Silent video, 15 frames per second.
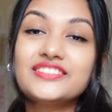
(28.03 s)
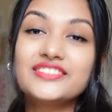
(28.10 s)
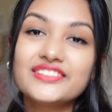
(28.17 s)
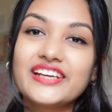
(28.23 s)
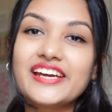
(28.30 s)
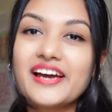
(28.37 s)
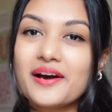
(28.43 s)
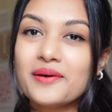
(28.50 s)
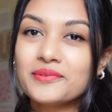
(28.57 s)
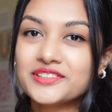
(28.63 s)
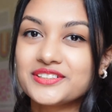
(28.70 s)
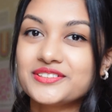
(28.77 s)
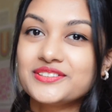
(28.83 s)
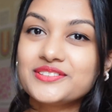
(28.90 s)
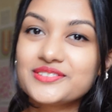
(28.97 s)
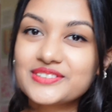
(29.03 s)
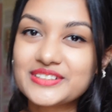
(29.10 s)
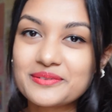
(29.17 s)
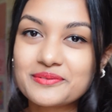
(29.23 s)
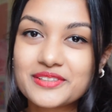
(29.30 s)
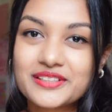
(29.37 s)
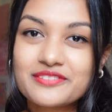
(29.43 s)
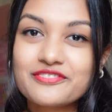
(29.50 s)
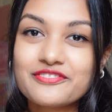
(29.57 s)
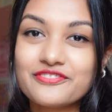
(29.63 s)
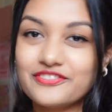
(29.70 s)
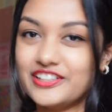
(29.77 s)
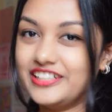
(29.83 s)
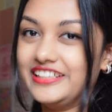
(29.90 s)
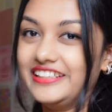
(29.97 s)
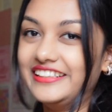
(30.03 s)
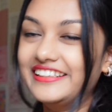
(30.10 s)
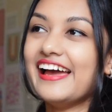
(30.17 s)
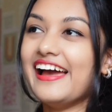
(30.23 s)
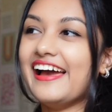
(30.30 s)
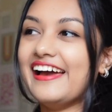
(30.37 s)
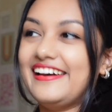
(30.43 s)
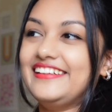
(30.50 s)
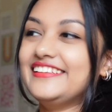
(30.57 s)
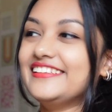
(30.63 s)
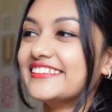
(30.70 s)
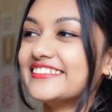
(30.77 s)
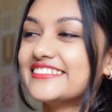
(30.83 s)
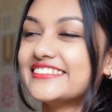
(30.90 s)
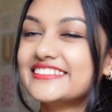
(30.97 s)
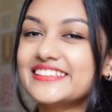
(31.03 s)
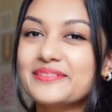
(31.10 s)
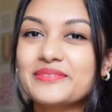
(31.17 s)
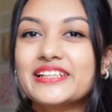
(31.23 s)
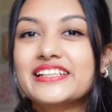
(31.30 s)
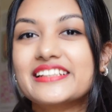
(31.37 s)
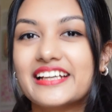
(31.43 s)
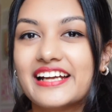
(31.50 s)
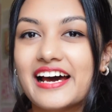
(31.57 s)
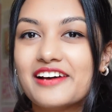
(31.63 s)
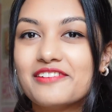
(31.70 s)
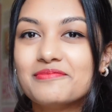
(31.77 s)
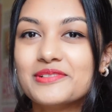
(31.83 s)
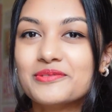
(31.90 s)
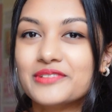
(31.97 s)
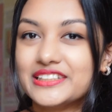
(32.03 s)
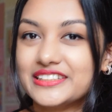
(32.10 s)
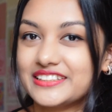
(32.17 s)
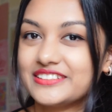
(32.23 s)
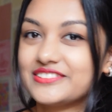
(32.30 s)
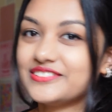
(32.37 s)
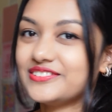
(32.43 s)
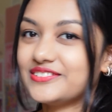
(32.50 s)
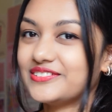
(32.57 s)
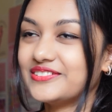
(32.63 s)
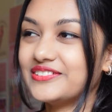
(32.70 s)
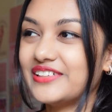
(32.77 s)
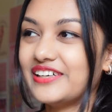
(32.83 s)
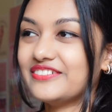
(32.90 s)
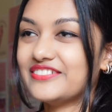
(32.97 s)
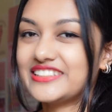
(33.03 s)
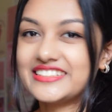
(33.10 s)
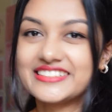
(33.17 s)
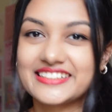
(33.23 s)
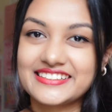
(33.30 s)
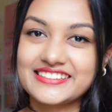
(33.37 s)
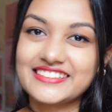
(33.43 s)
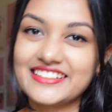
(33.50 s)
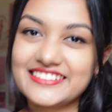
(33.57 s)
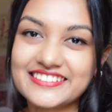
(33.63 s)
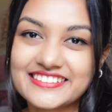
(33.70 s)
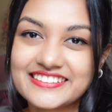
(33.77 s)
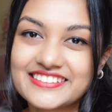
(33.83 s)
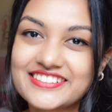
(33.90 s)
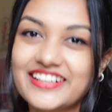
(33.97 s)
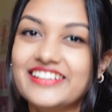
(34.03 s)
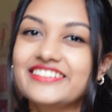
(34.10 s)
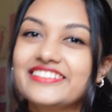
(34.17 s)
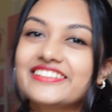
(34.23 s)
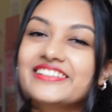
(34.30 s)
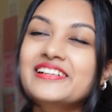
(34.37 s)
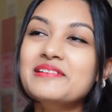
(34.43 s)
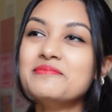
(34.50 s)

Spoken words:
Today I wanted to do something fun, and this is something that I've been wanting to do ever since I started this channel